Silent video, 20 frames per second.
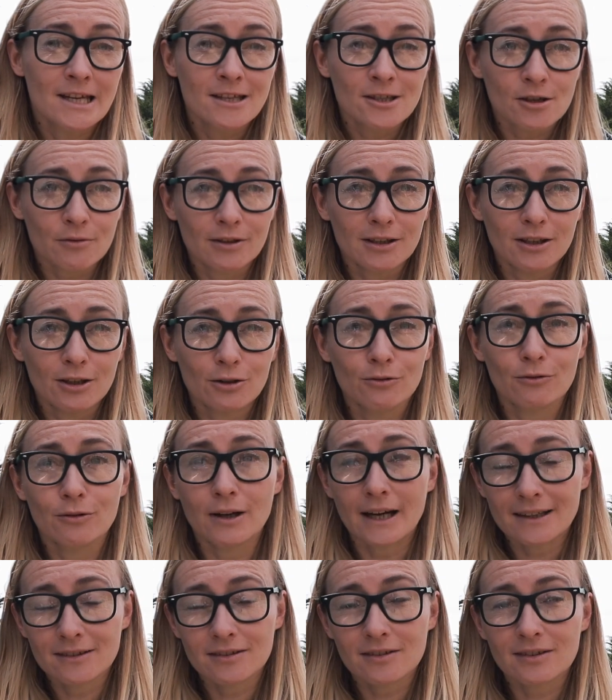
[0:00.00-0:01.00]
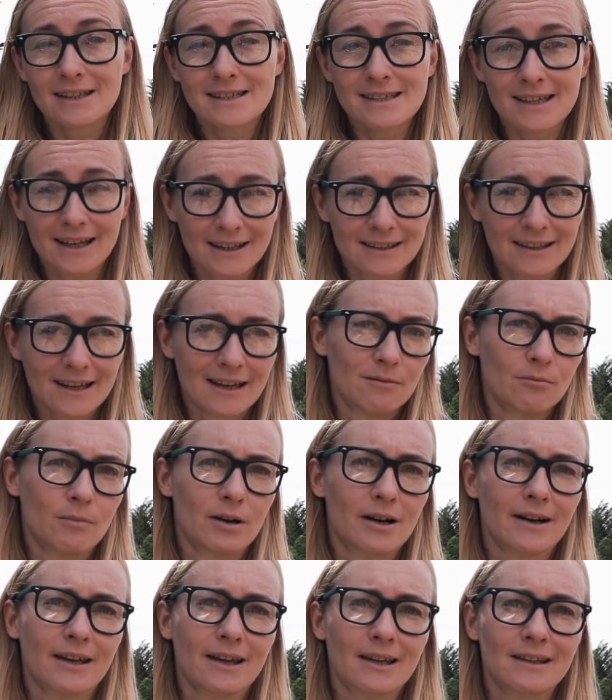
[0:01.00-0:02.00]
So when you enter the secondhand
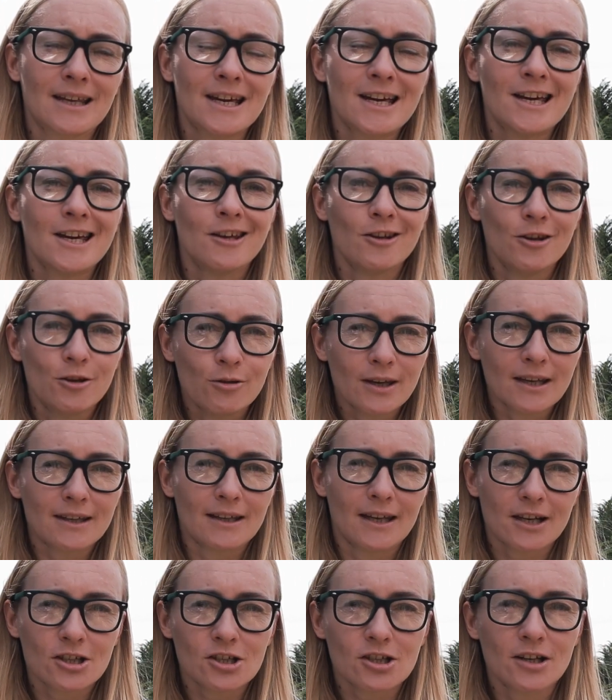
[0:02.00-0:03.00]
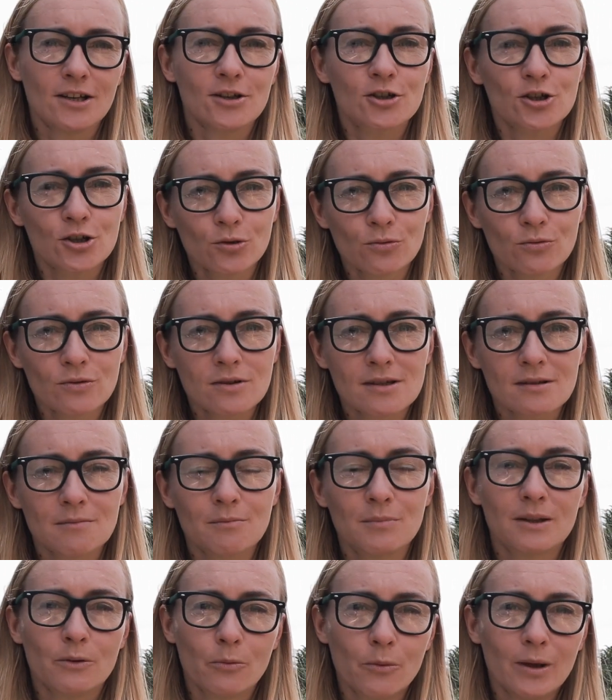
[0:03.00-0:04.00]
market, you can actually choose
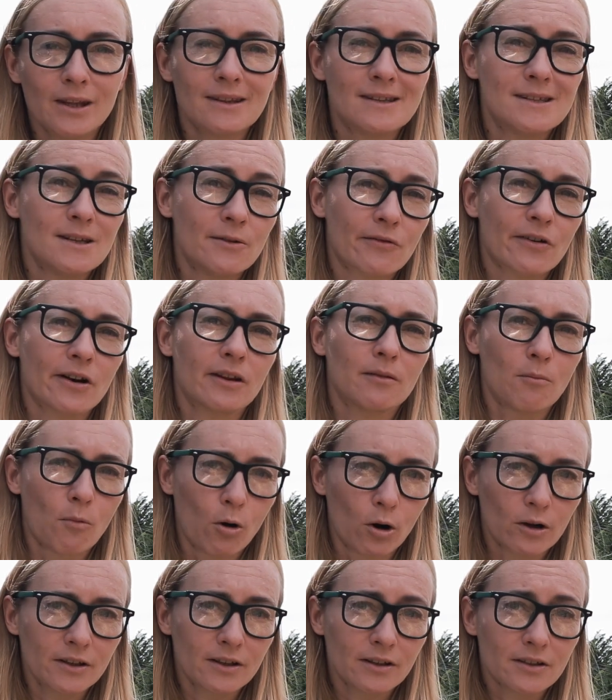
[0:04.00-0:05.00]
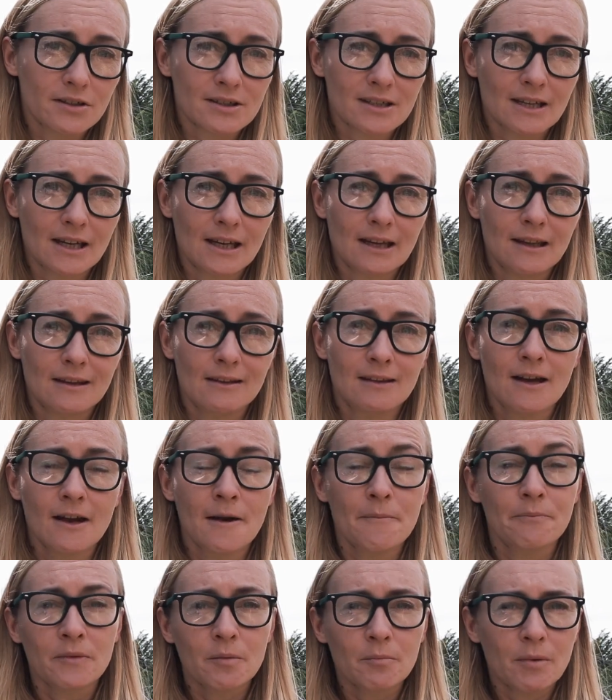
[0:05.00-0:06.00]
between different models, and
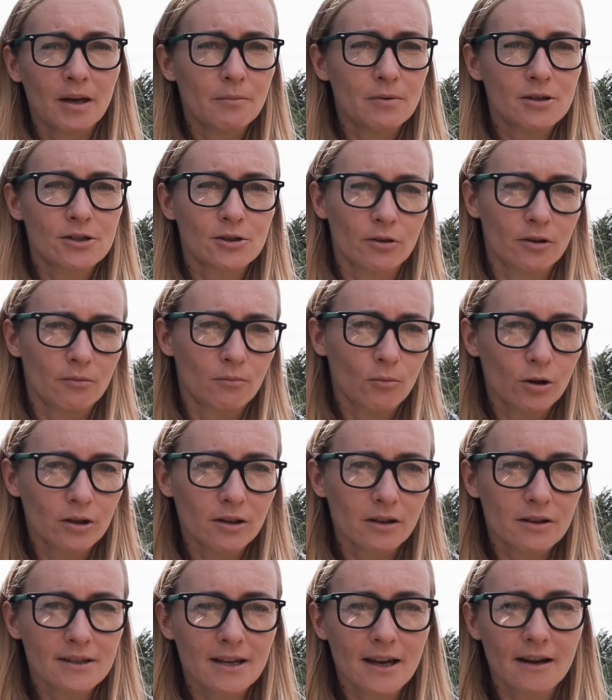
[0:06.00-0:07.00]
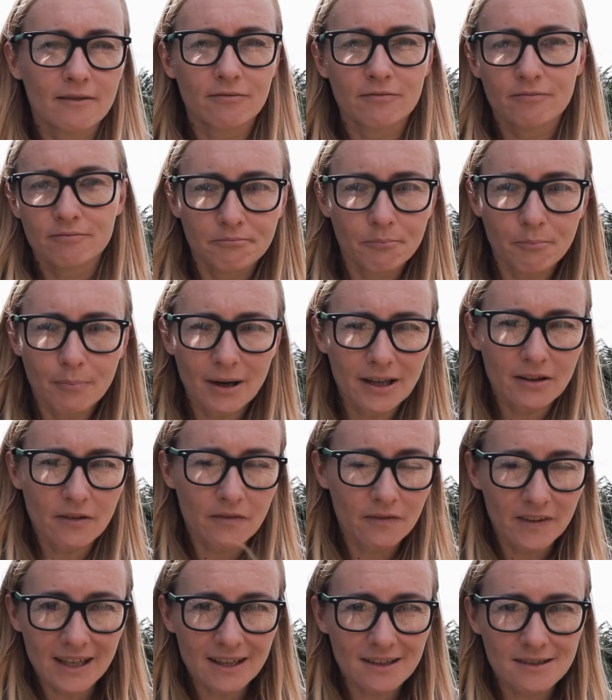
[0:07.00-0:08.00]
maybe certain models have better
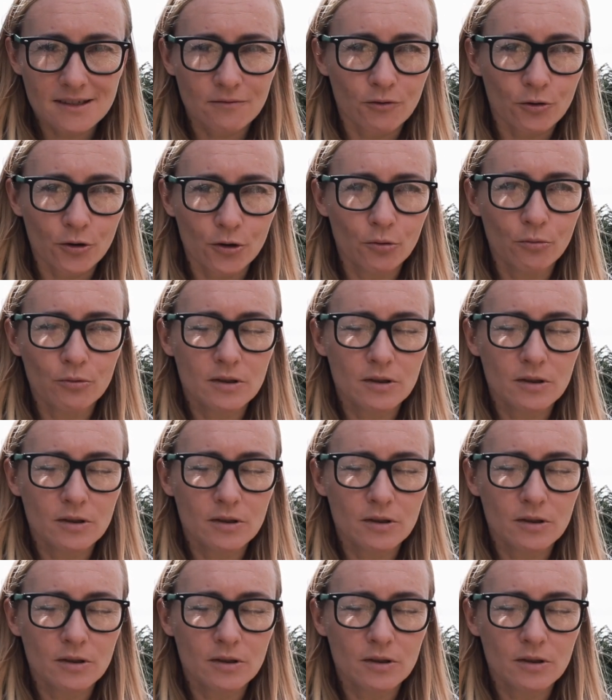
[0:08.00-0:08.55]
things for you